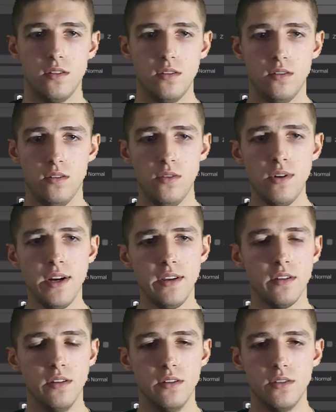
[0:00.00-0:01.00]

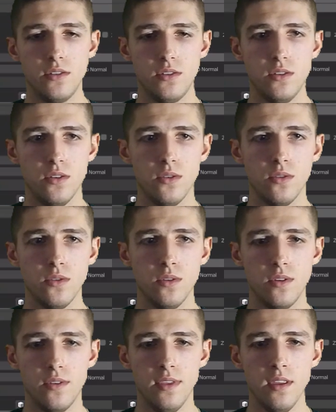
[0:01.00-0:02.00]
Alright, so
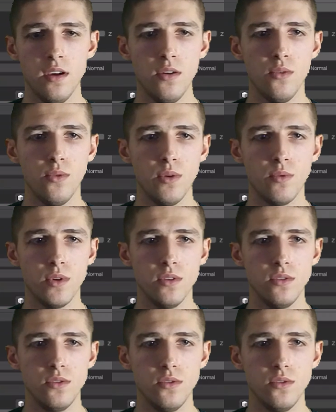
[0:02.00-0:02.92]
now we want